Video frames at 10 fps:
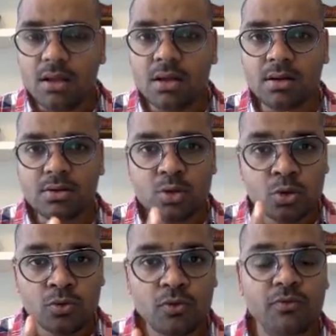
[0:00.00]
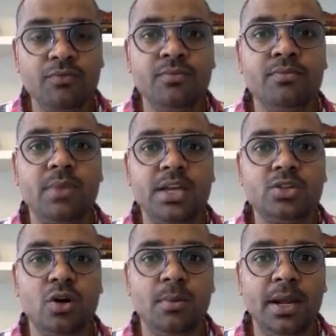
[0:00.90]
Do my
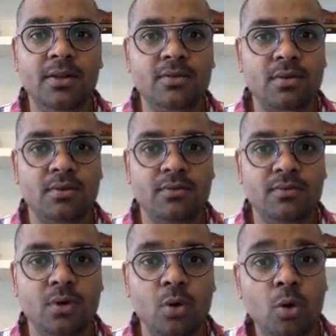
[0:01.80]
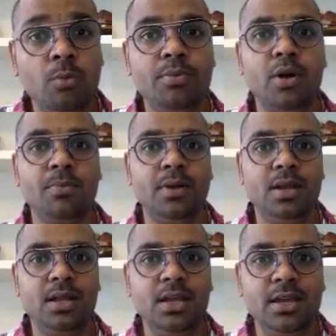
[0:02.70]
job at home
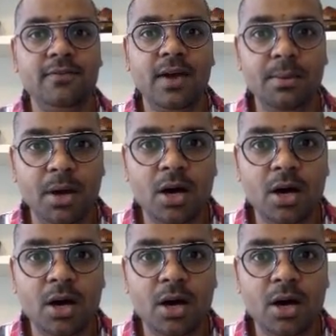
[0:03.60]
properly if I'm a